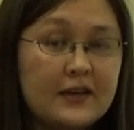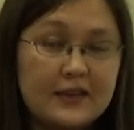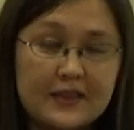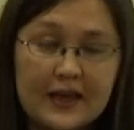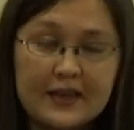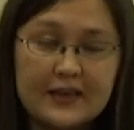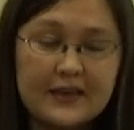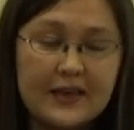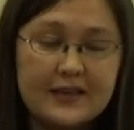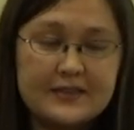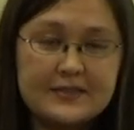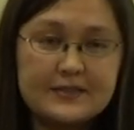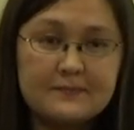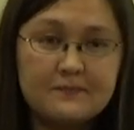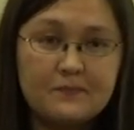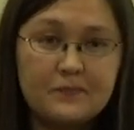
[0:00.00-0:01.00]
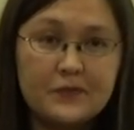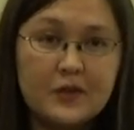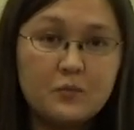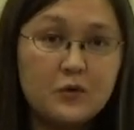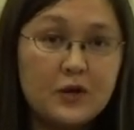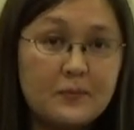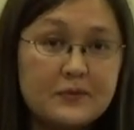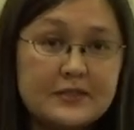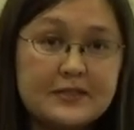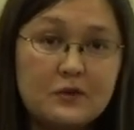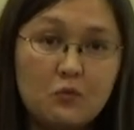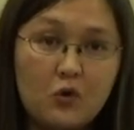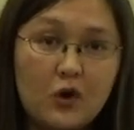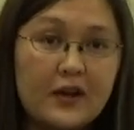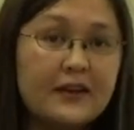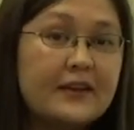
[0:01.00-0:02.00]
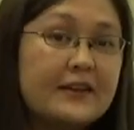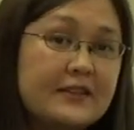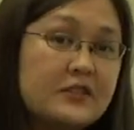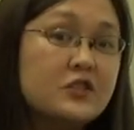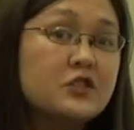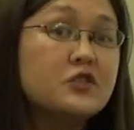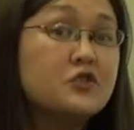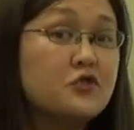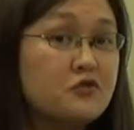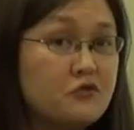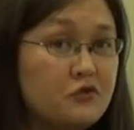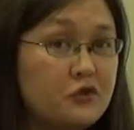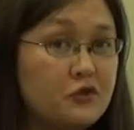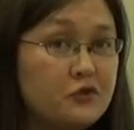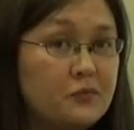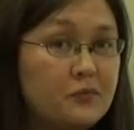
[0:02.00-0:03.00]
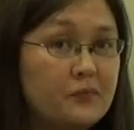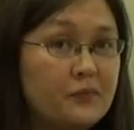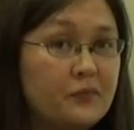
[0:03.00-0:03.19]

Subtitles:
In that case, premise 1 is true.